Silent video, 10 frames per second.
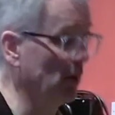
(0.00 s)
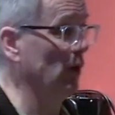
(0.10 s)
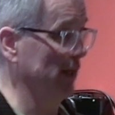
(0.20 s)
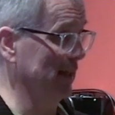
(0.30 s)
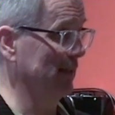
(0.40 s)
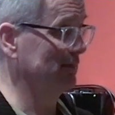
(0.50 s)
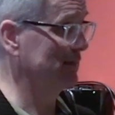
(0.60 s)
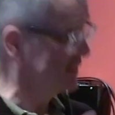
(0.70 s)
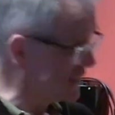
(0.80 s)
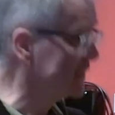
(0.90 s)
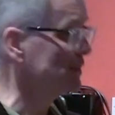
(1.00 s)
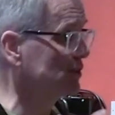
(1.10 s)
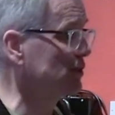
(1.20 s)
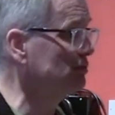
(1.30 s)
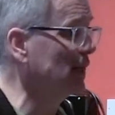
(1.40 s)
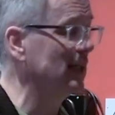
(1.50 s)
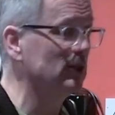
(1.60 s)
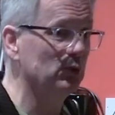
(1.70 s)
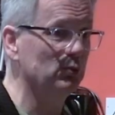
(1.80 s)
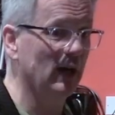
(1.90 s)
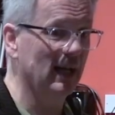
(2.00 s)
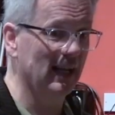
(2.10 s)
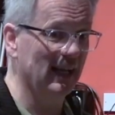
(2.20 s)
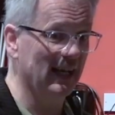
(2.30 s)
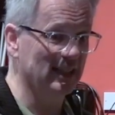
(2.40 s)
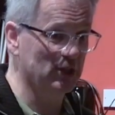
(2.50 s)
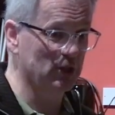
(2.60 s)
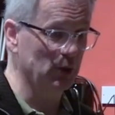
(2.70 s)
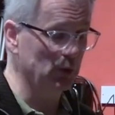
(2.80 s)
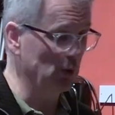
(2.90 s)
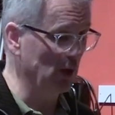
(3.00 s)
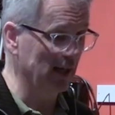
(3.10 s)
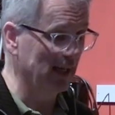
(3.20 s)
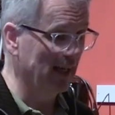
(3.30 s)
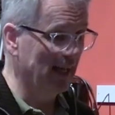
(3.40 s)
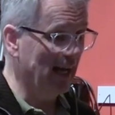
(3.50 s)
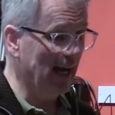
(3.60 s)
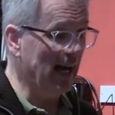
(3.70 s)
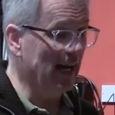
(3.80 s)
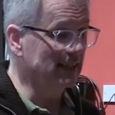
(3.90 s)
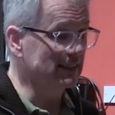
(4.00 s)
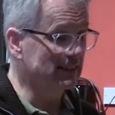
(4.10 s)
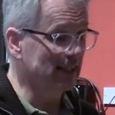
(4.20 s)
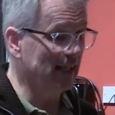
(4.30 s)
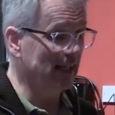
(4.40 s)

boy, didn't really do well at school, and